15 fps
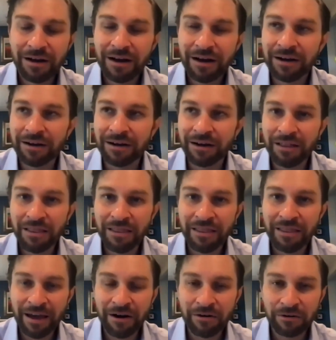uh,
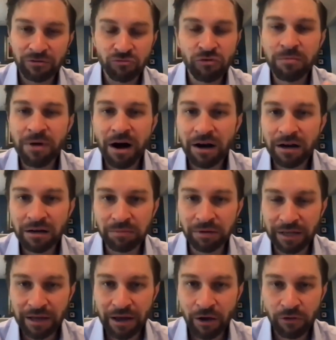they are remarkably
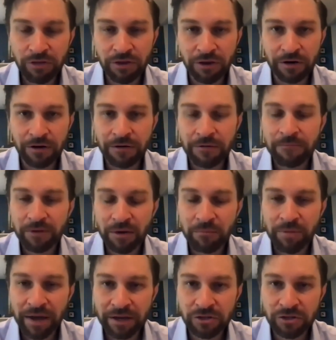healthier
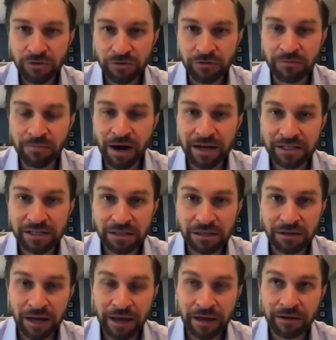compared to the mice that
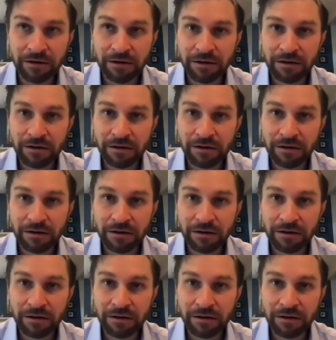ate